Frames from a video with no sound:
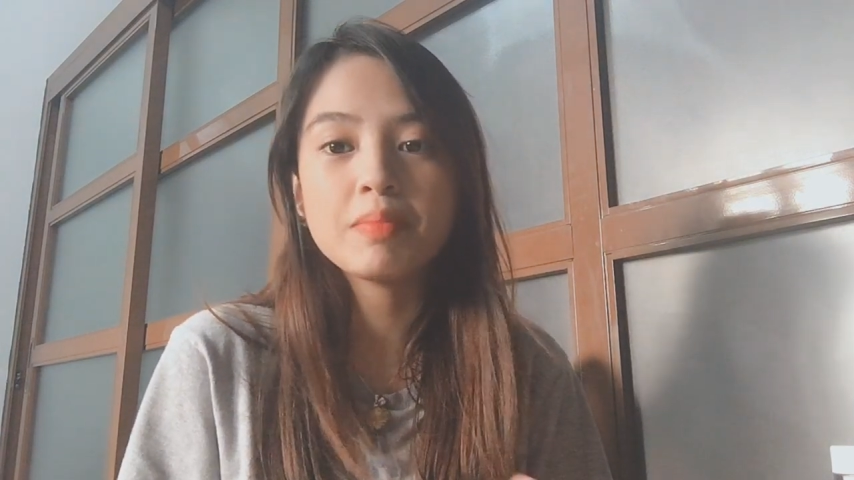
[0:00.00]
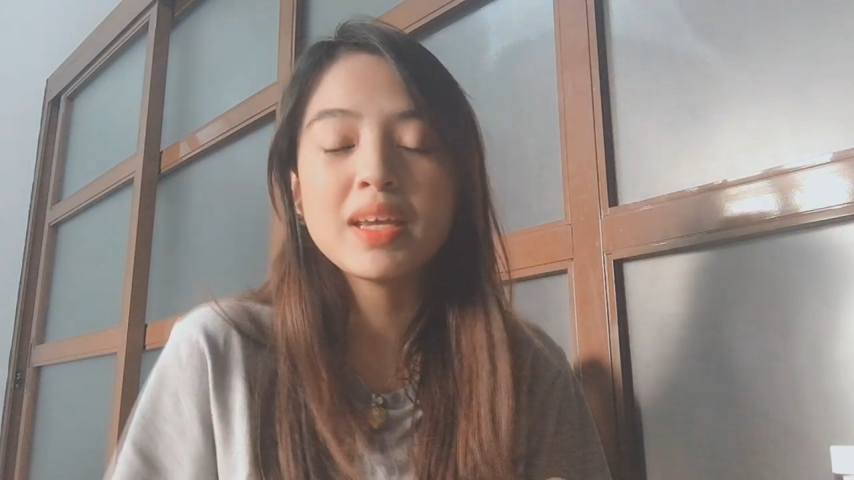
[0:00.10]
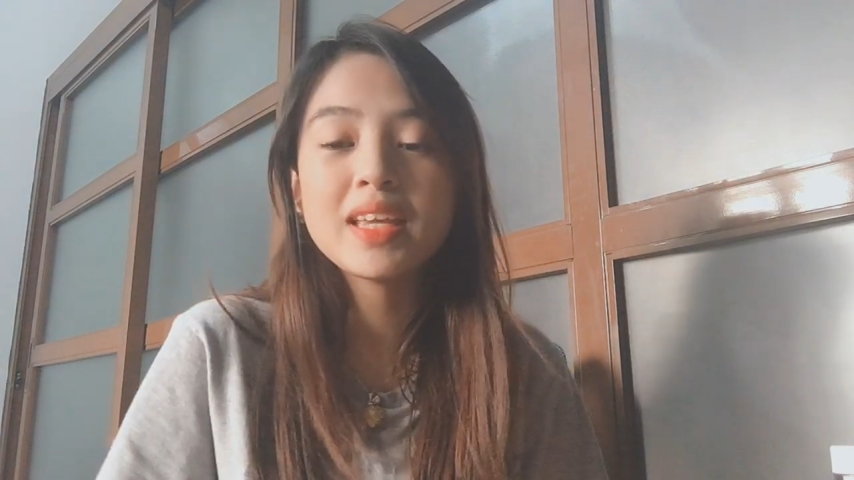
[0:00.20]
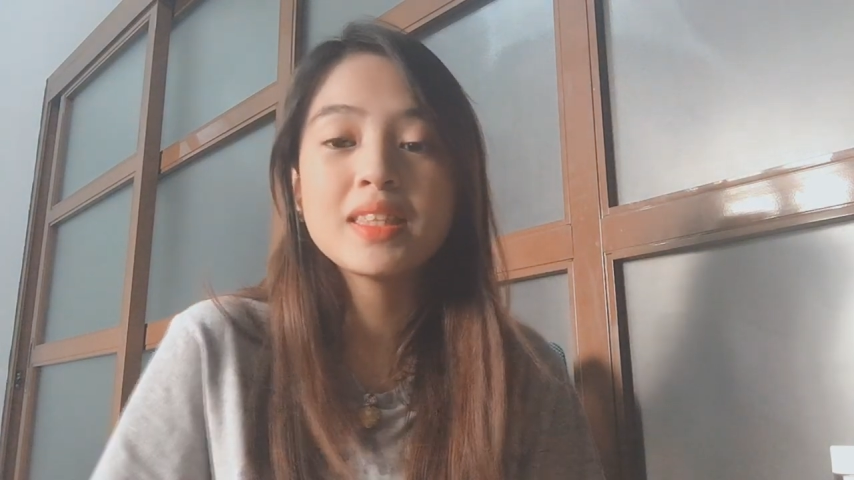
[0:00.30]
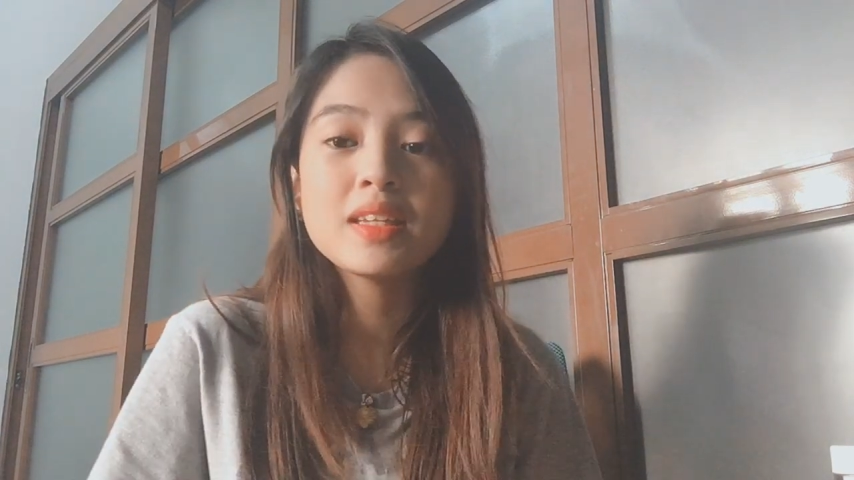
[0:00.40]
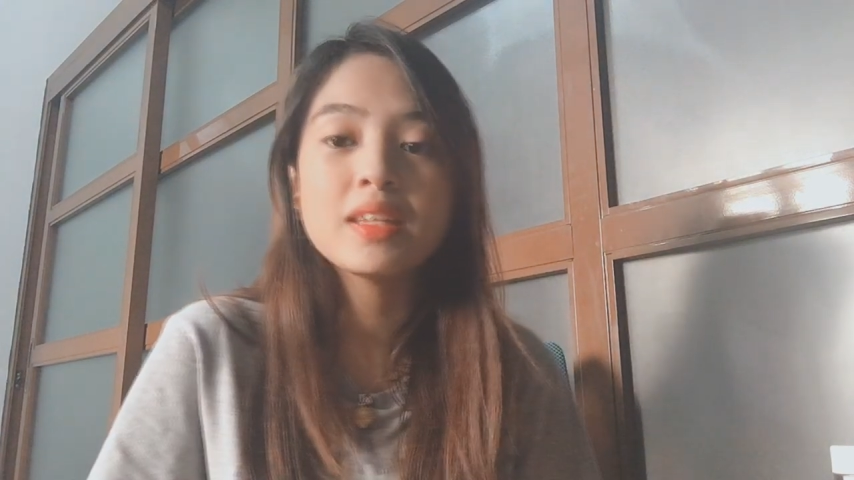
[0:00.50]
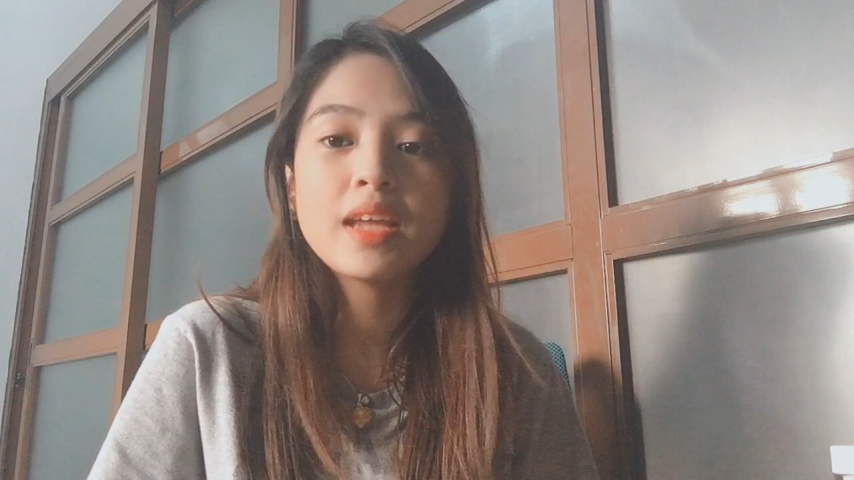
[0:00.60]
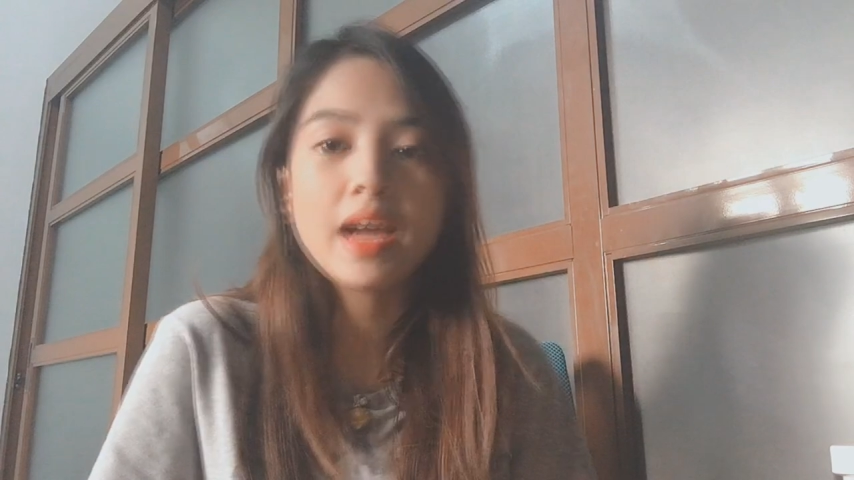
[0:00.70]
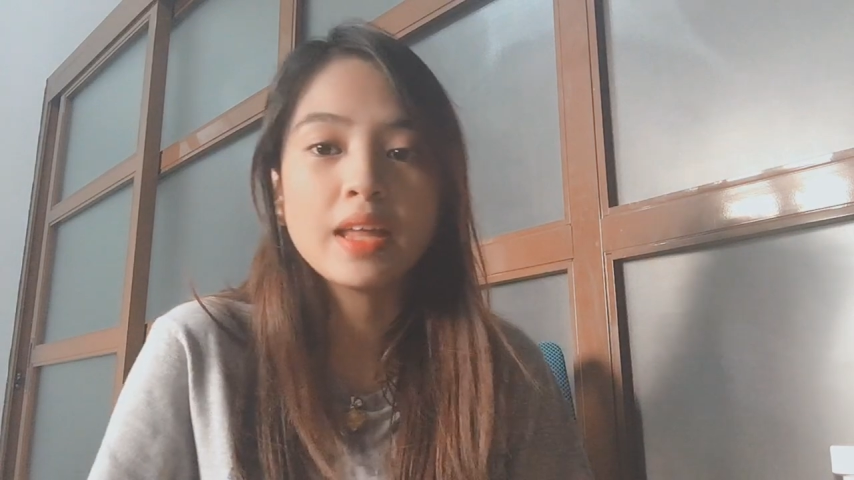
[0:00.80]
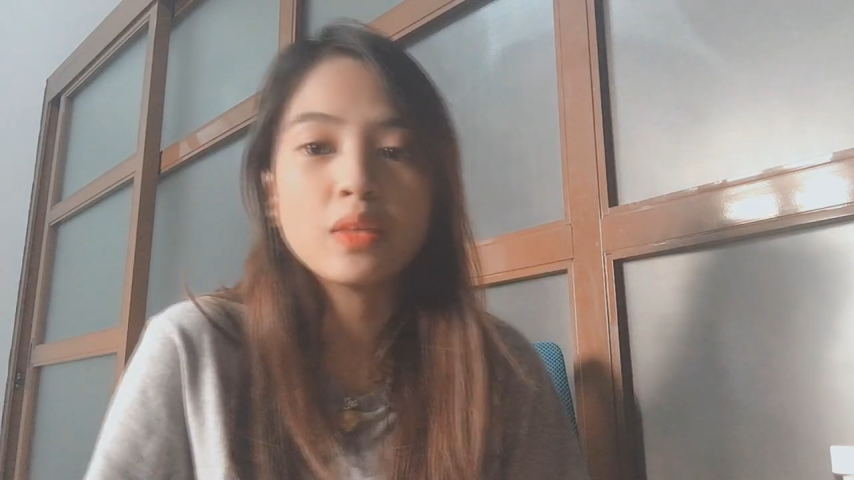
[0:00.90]

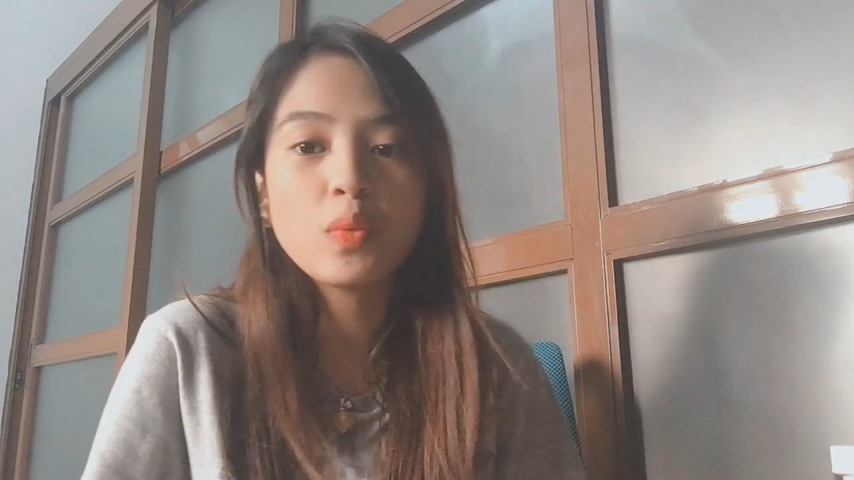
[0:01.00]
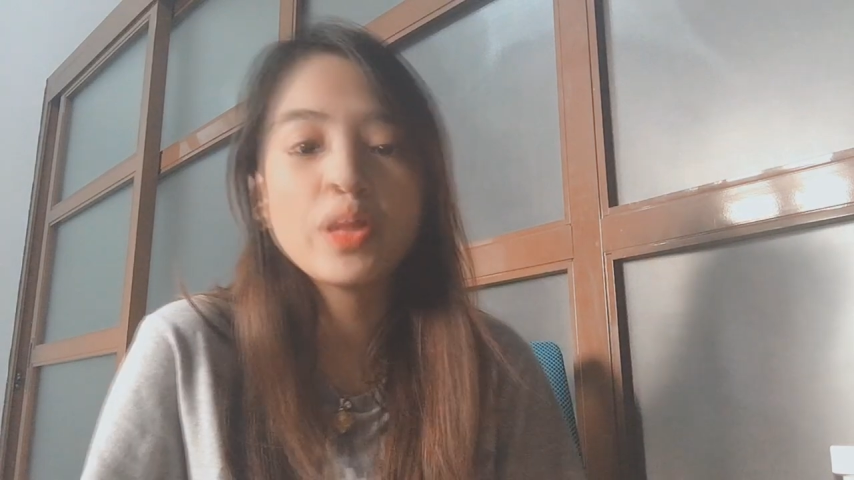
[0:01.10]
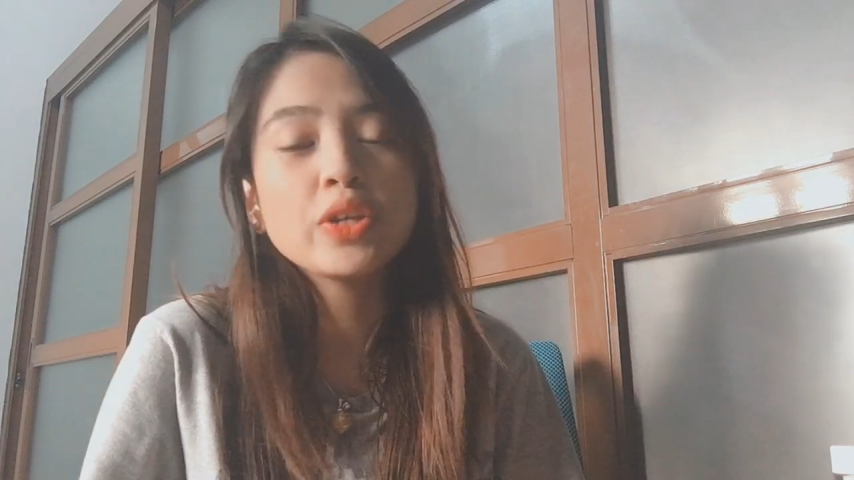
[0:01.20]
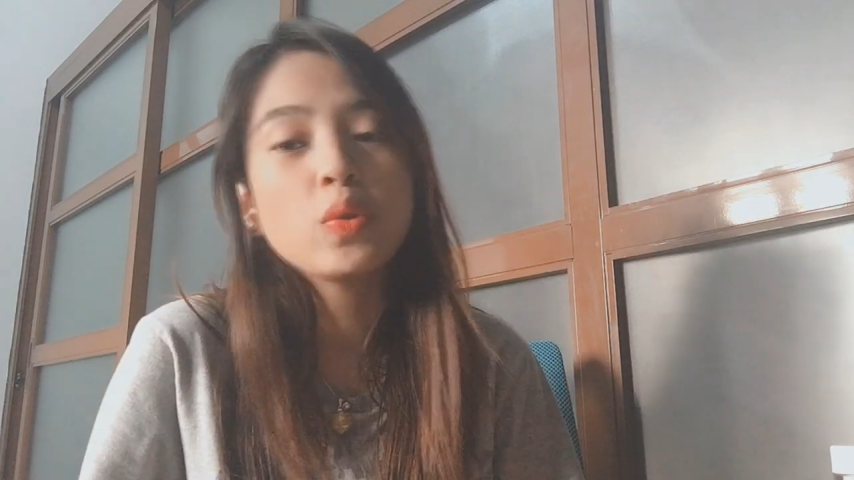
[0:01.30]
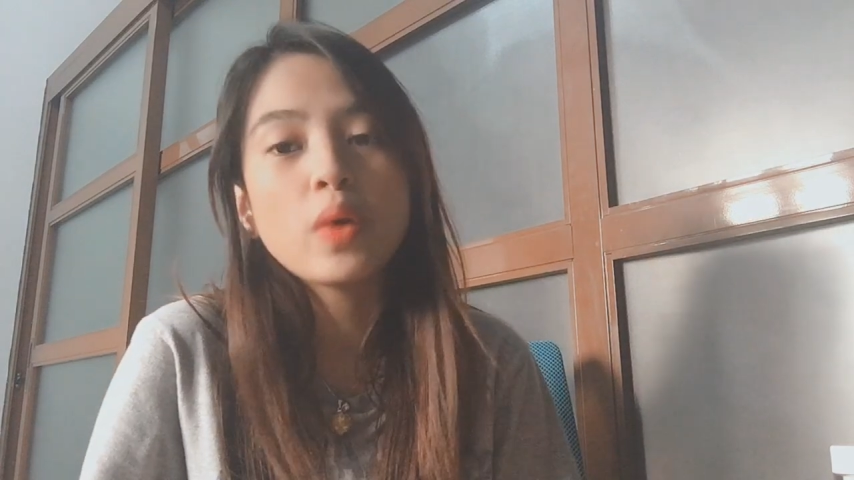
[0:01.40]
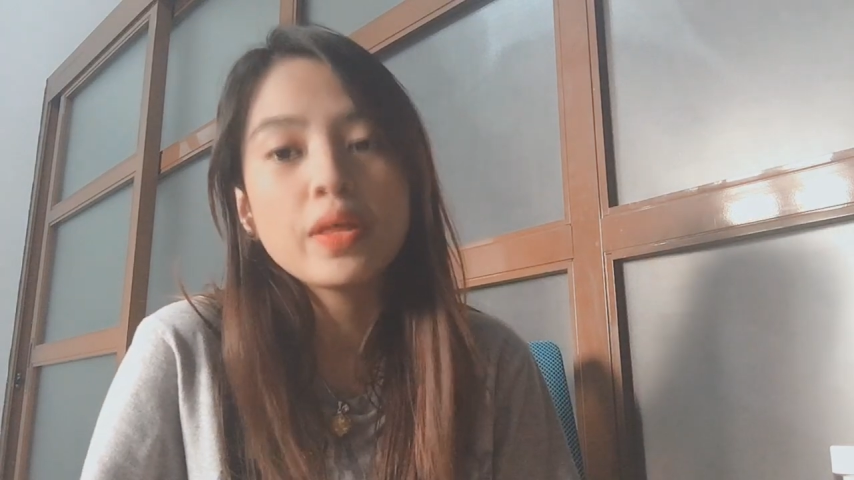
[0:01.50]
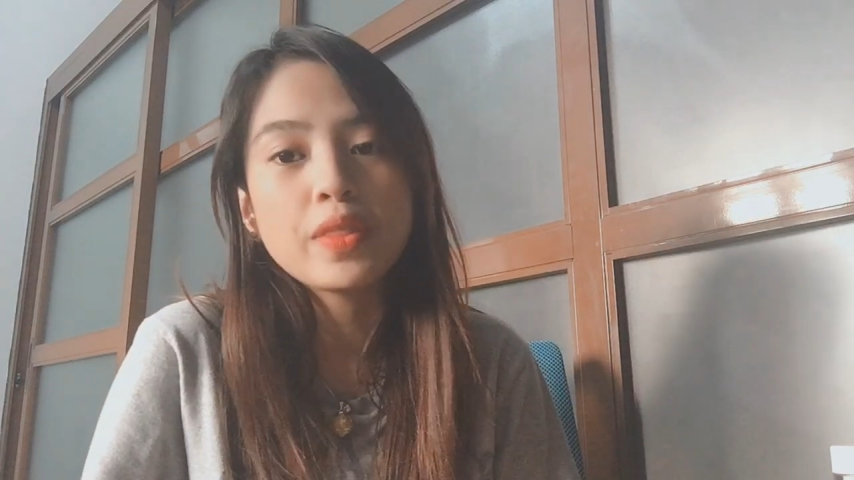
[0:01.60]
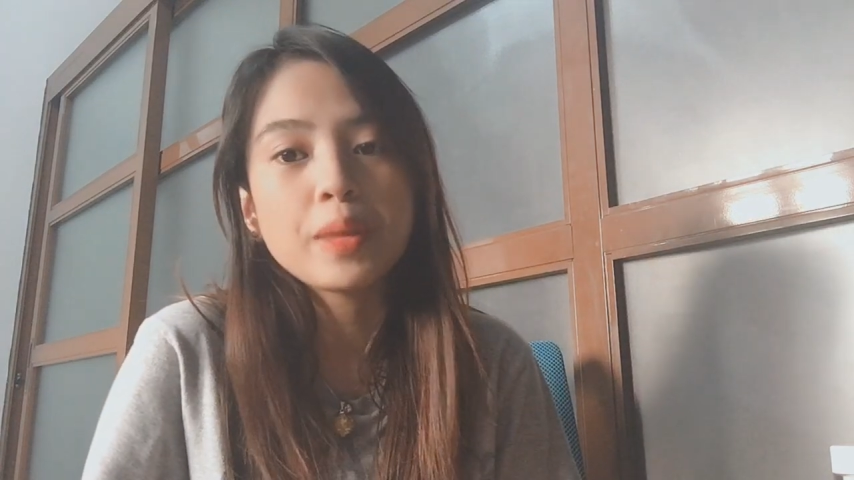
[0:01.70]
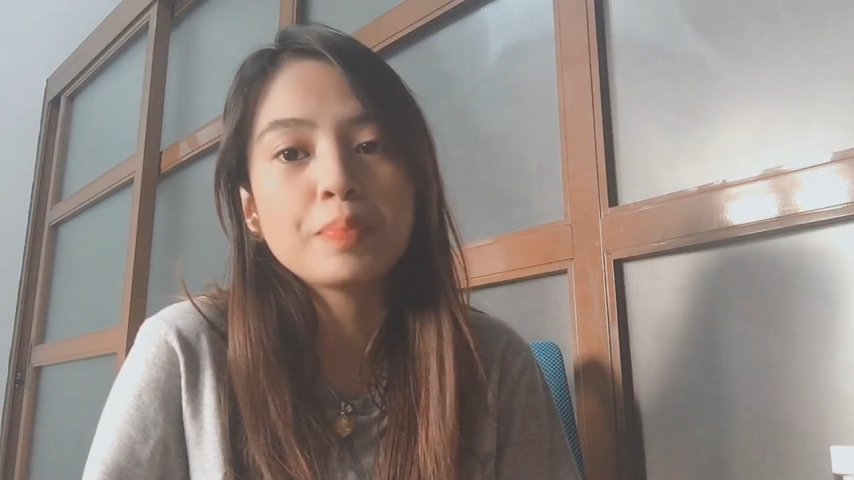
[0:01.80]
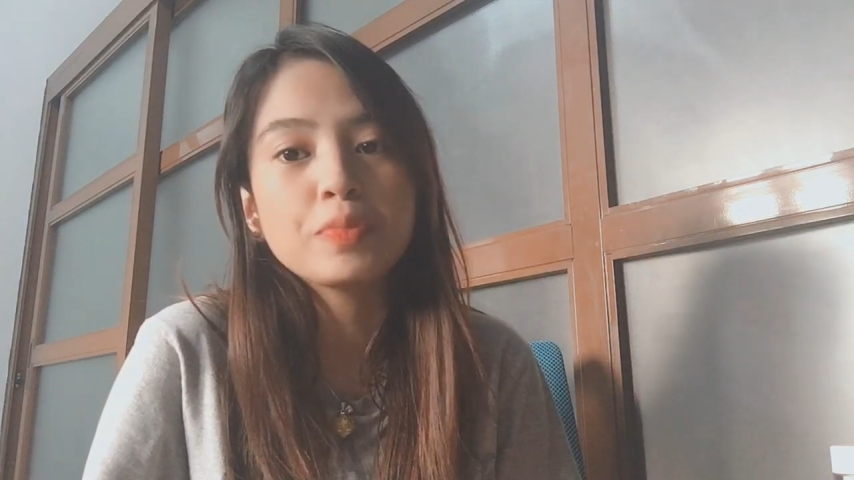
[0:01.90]
maiintindihan where you want
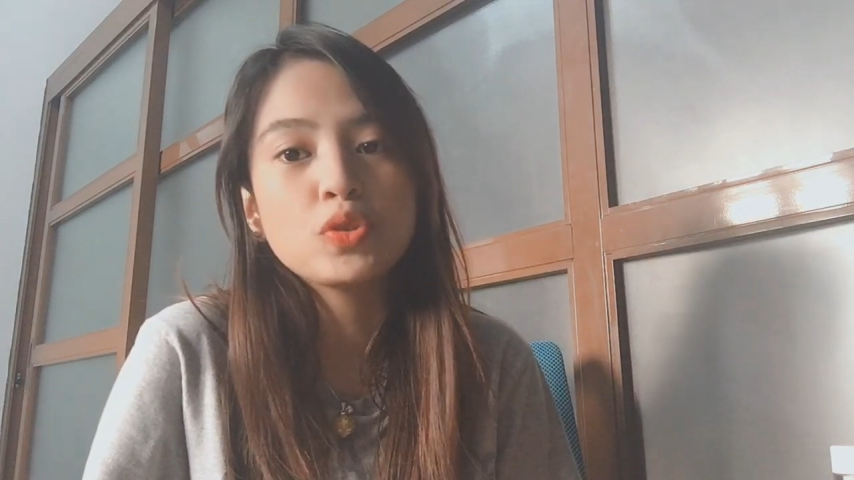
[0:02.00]
them